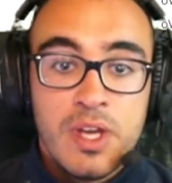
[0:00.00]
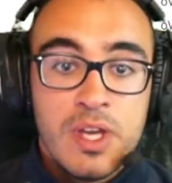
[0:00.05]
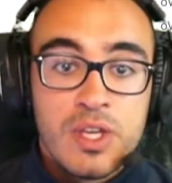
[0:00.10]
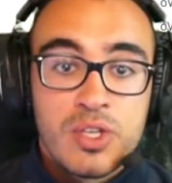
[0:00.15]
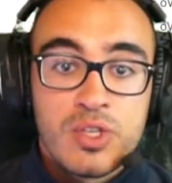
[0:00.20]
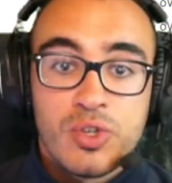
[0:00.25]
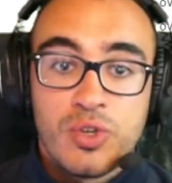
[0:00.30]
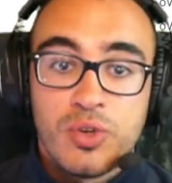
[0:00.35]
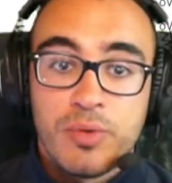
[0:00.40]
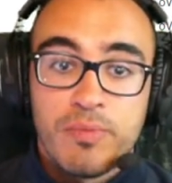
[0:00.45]

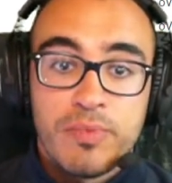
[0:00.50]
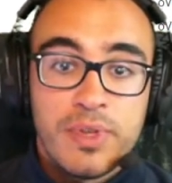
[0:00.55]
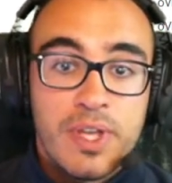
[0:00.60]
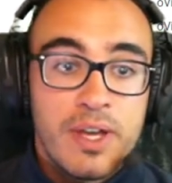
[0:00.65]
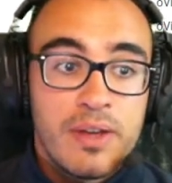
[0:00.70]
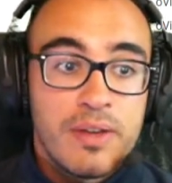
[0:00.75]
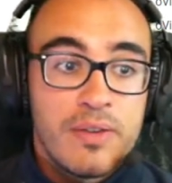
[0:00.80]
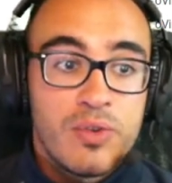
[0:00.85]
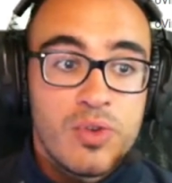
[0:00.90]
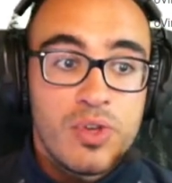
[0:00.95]
So
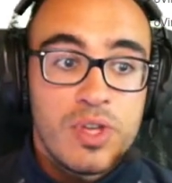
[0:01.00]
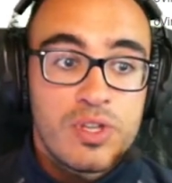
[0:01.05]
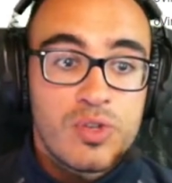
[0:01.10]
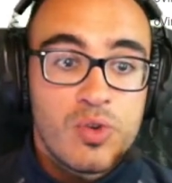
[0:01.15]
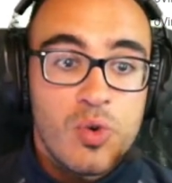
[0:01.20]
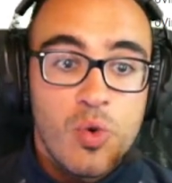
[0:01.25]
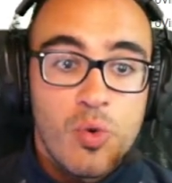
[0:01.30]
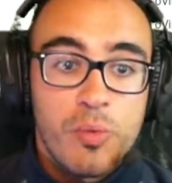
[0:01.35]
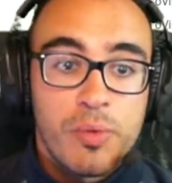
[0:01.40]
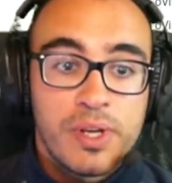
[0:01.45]
yeah, if you just
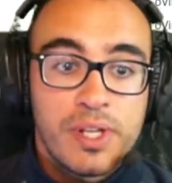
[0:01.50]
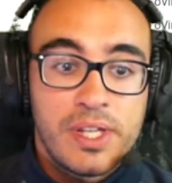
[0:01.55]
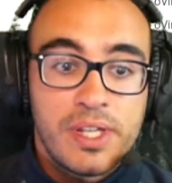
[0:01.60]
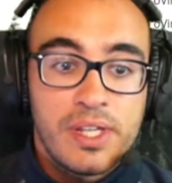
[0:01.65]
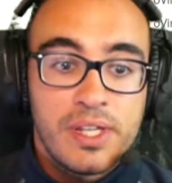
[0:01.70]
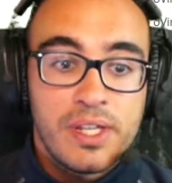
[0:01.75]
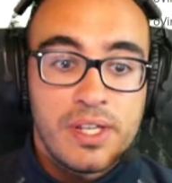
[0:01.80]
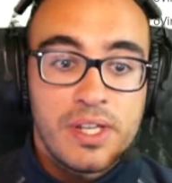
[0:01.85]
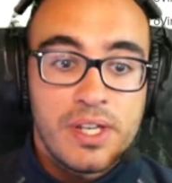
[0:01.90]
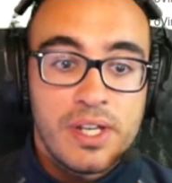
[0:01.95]
go over
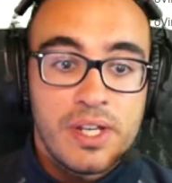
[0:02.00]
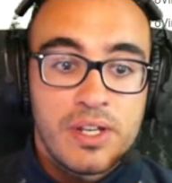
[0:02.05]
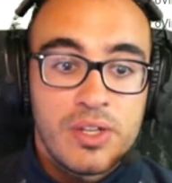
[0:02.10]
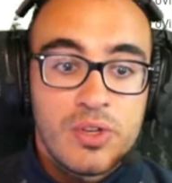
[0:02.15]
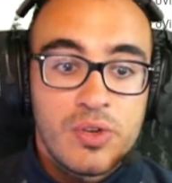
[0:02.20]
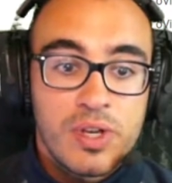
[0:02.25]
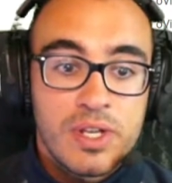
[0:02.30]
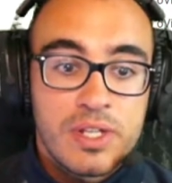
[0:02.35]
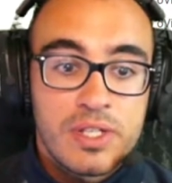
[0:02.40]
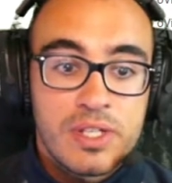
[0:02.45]
here,
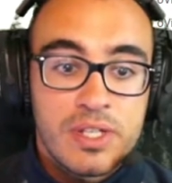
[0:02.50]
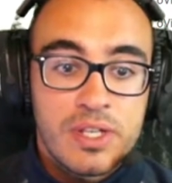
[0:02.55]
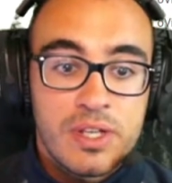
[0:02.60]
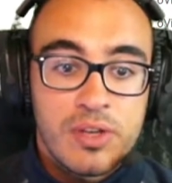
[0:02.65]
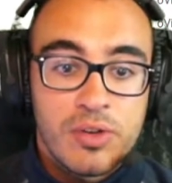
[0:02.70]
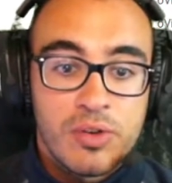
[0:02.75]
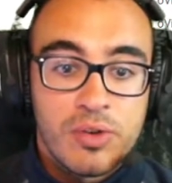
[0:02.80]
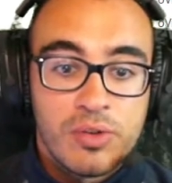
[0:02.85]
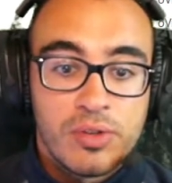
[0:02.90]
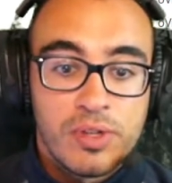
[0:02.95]
you can see
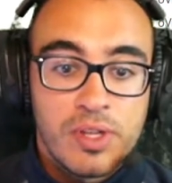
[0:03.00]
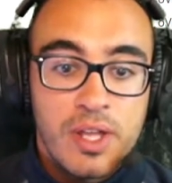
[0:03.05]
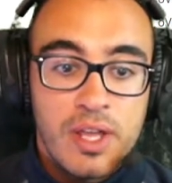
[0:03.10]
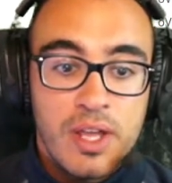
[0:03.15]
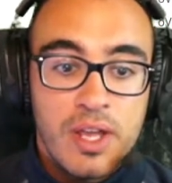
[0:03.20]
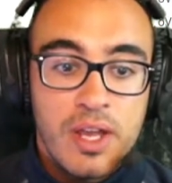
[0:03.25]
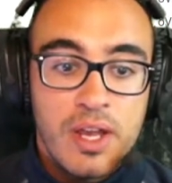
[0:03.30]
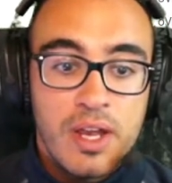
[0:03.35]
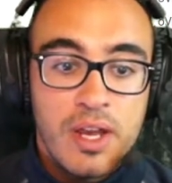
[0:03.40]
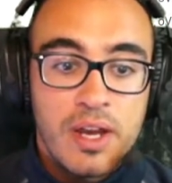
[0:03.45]
on
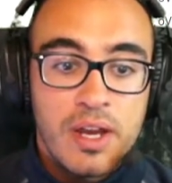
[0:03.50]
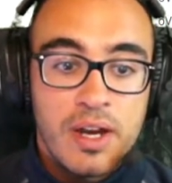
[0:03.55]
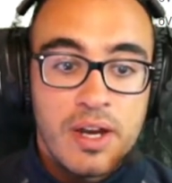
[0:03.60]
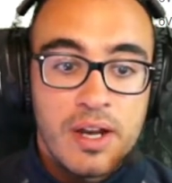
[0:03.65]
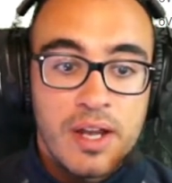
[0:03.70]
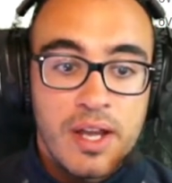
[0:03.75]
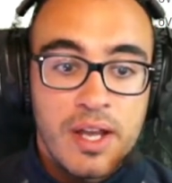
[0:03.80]
there,